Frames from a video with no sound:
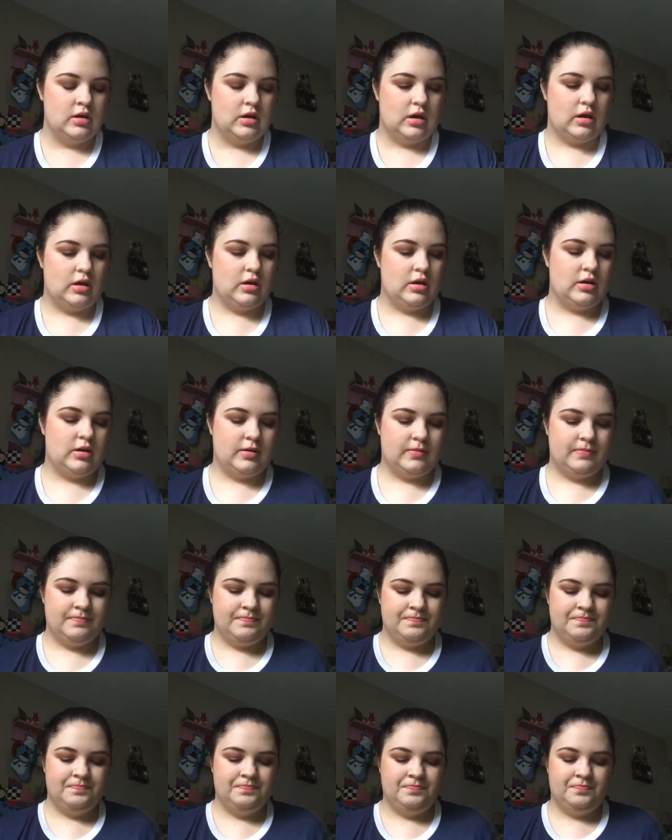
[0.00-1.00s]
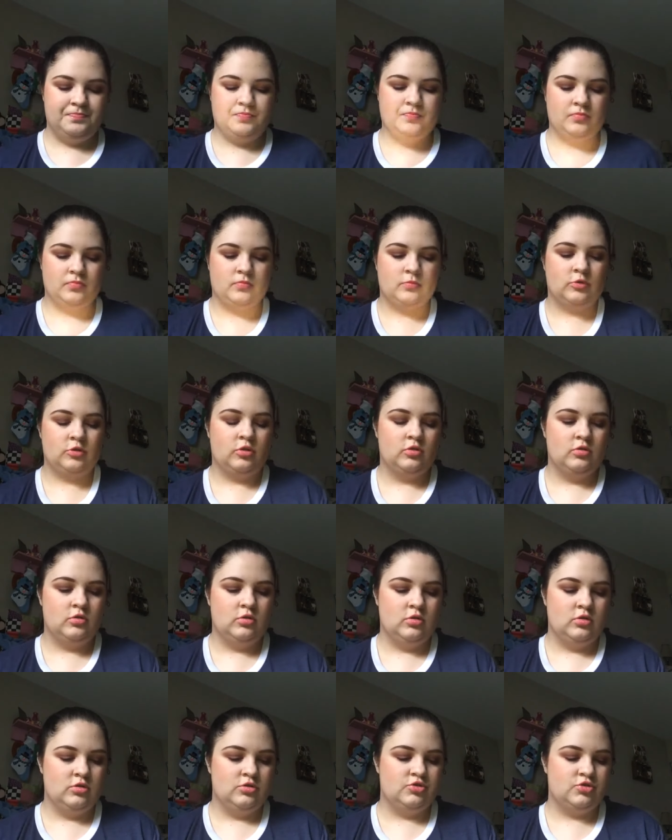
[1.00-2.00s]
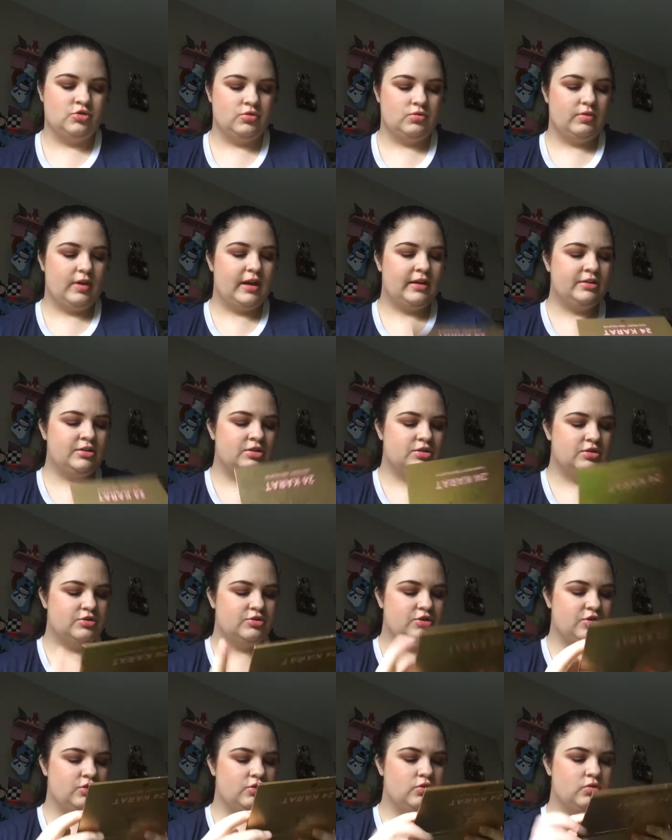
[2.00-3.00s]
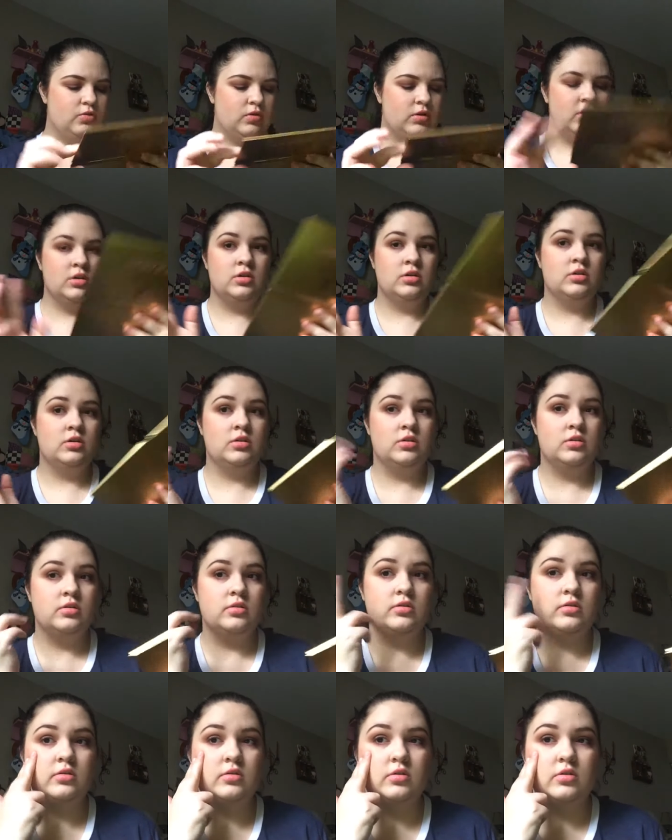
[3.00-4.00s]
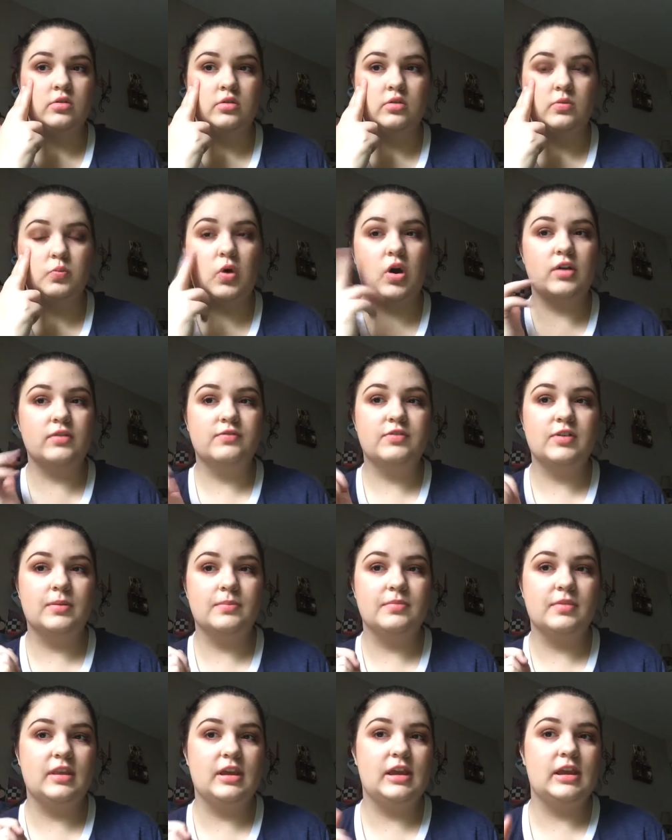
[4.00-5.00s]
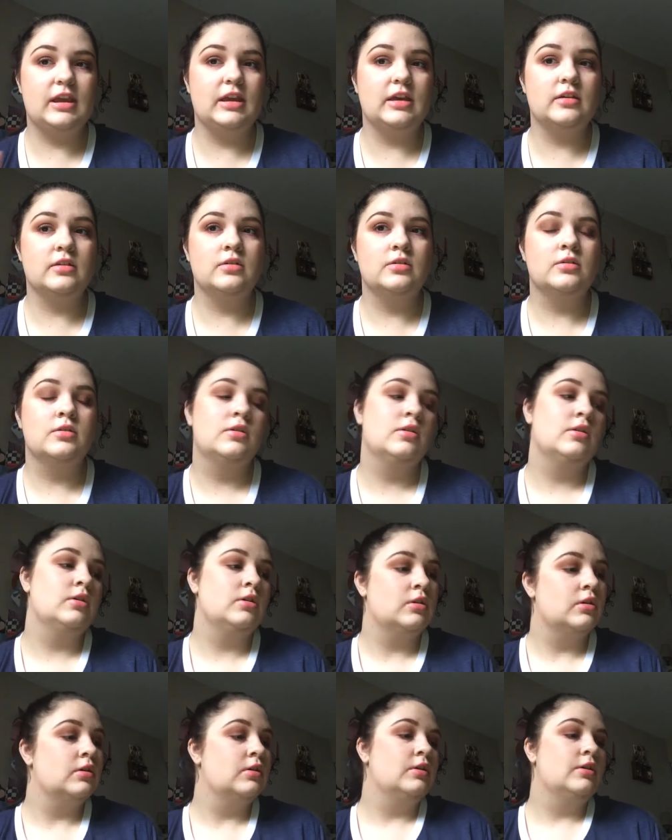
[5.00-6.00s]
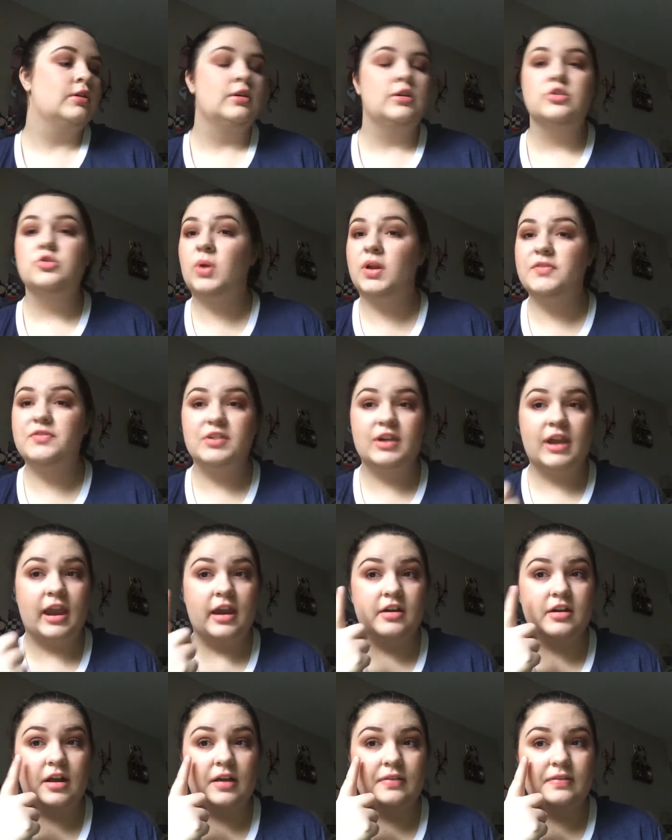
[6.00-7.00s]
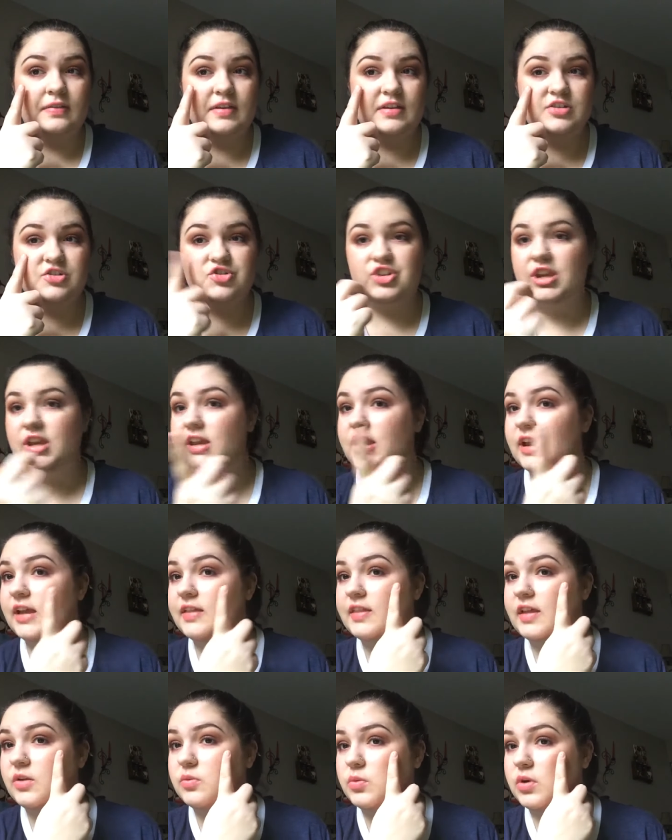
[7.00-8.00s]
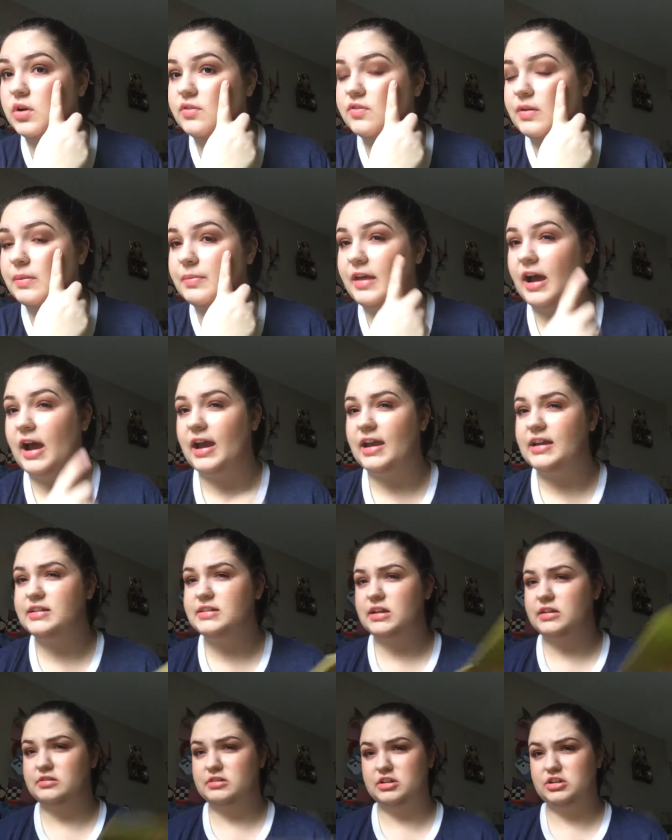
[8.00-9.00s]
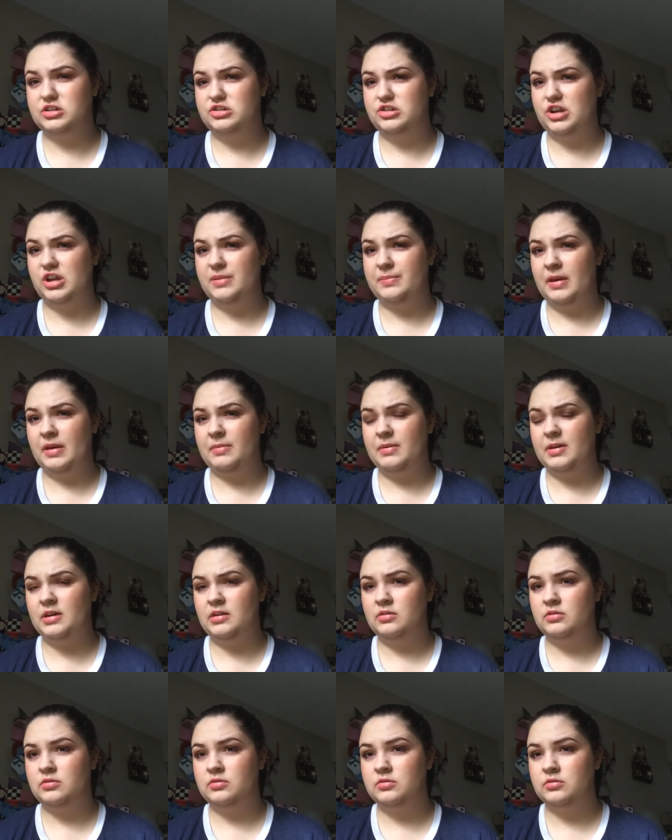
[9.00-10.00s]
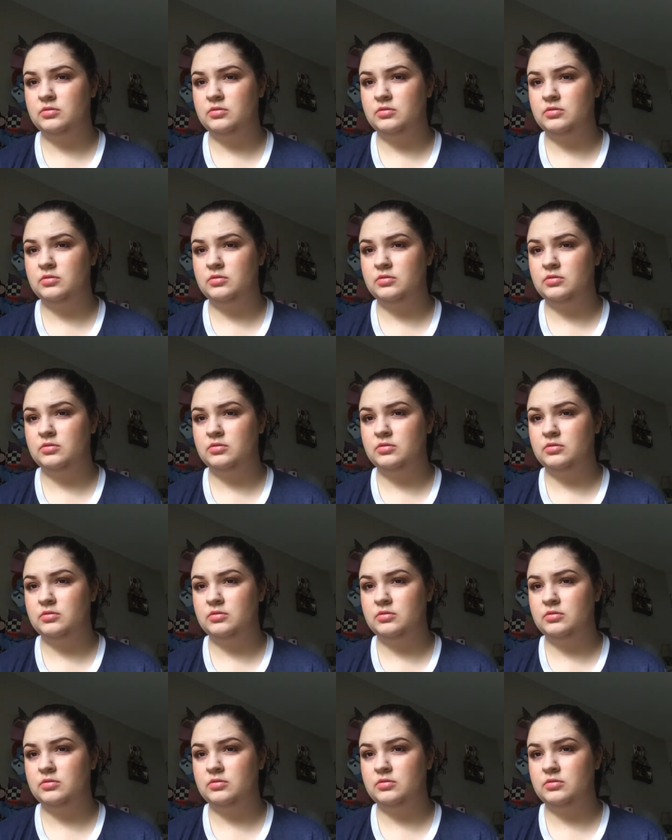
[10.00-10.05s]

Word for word: Um, so let's do one from the 24 karat on this cheek and then one from the ice on this cheek maybe